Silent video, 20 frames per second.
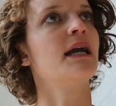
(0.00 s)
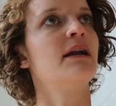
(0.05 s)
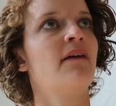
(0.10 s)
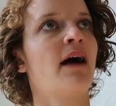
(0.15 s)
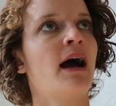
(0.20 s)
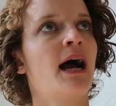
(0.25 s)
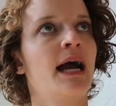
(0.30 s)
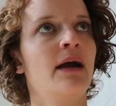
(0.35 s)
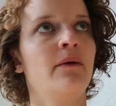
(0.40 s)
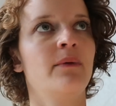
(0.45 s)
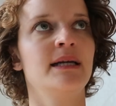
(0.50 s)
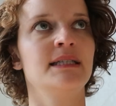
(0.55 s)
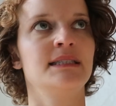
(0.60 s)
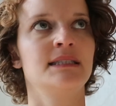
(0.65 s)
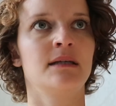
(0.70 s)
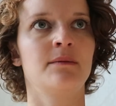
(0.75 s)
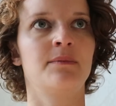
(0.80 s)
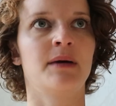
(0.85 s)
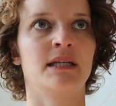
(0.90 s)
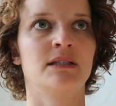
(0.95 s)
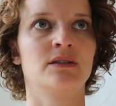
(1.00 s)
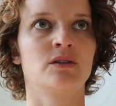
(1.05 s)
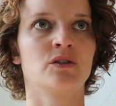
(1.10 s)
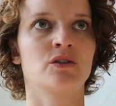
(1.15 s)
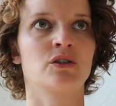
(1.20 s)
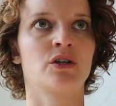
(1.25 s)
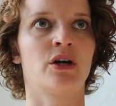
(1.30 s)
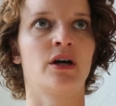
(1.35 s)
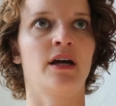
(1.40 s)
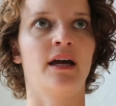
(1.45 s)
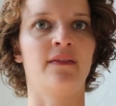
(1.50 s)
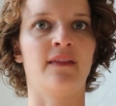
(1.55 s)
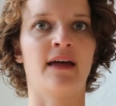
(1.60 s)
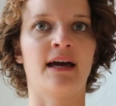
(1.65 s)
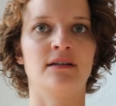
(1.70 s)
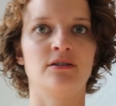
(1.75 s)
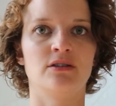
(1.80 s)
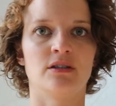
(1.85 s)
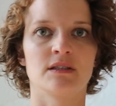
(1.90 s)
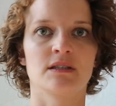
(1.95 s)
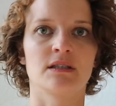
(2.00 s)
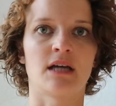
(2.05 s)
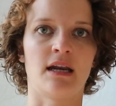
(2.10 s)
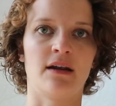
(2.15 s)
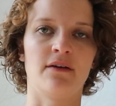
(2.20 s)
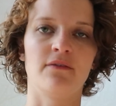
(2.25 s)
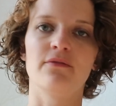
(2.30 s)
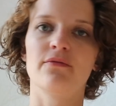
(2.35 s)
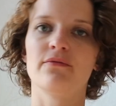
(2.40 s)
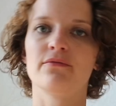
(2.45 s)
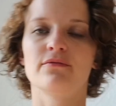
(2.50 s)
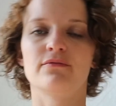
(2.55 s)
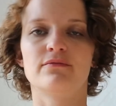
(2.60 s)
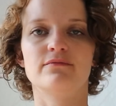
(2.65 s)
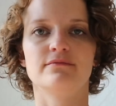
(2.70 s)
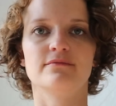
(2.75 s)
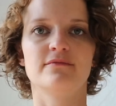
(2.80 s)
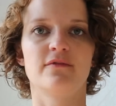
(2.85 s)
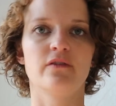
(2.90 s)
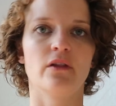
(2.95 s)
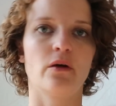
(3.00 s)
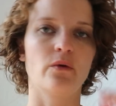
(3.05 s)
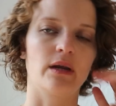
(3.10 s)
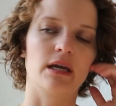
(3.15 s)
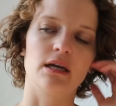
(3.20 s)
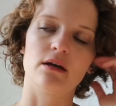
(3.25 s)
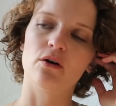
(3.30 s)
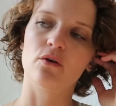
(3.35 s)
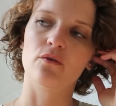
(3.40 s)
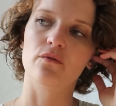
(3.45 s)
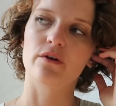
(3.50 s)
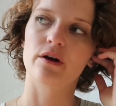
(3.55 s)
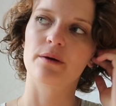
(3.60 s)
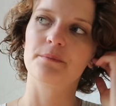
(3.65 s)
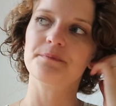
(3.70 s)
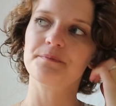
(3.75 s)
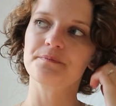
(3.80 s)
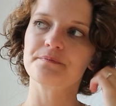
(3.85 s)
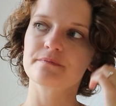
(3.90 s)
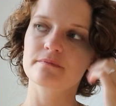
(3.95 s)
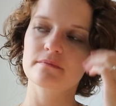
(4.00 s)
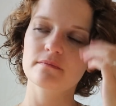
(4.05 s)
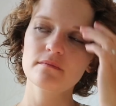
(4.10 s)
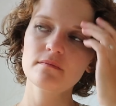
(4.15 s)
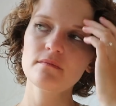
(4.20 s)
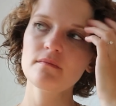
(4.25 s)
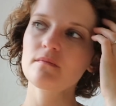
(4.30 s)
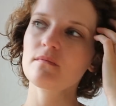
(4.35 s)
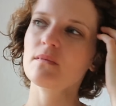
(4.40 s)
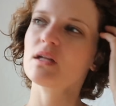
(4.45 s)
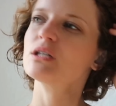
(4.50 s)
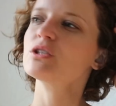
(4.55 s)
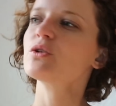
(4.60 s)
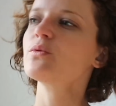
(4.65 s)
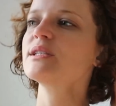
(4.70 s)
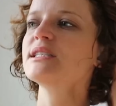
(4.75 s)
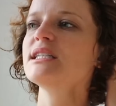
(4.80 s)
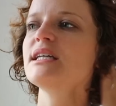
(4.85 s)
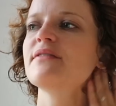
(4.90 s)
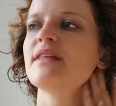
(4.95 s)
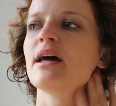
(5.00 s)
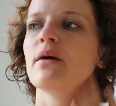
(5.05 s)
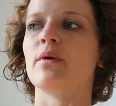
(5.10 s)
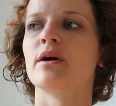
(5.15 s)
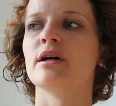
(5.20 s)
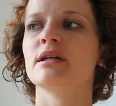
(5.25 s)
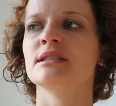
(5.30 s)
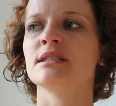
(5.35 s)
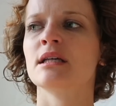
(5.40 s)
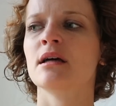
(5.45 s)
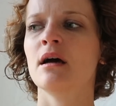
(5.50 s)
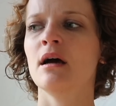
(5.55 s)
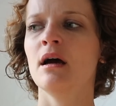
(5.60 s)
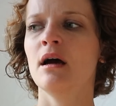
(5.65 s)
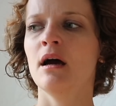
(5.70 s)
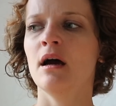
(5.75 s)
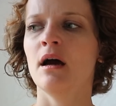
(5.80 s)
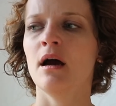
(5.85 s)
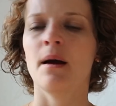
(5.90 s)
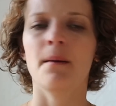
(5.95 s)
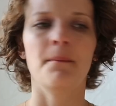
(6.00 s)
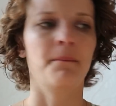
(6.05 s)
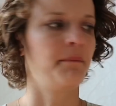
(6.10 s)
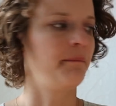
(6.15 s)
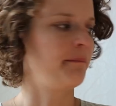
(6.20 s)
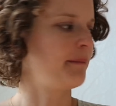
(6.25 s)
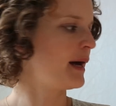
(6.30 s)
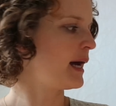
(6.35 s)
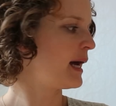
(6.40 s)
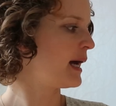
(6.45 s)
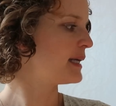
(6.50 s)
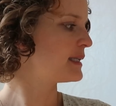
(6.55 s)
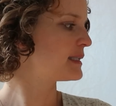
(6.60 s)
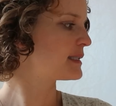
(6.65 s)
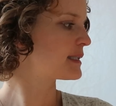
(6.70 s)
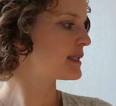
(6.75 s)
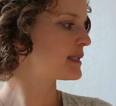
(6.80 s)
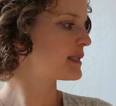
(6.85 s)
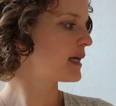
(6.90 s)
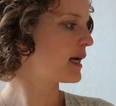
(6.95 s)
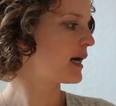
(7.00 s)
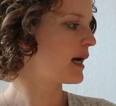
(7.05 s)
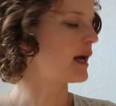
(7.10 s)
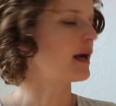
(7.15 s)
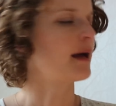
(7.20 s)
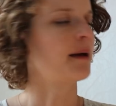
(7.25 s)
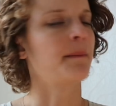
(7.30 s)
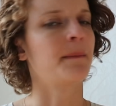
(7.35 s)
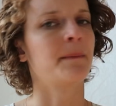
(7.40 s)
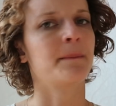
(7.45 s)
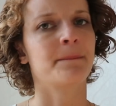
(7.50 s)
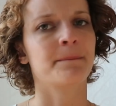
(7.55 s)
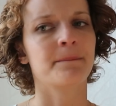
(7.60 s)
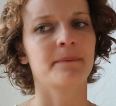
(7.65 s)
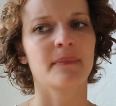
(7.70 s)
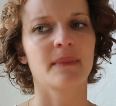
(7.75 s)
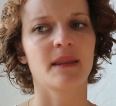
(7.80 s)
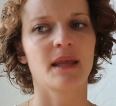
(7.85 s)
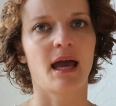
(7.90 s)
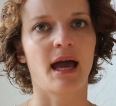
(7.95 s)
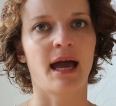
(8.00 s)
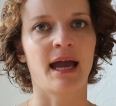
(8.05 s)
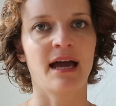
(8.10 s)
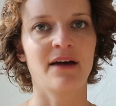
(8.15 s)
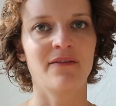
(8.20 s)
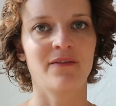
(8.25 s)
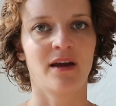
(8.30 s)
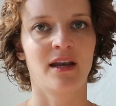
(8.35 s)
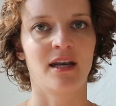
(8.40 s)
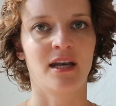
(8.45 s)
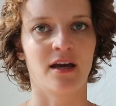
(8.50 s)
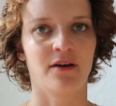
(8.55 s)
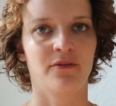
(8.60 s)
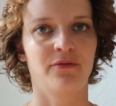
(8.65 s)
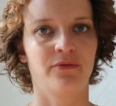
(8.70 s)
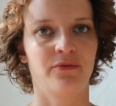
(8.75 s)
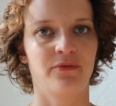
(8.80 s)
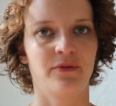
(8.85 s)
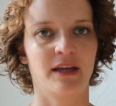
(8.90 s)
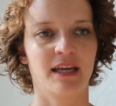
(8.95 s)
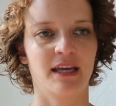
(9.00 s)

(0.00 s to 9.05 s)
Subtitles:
of a high-waisted pencil skirt and that just kind of floating over. So we'll see if that works. But I have enough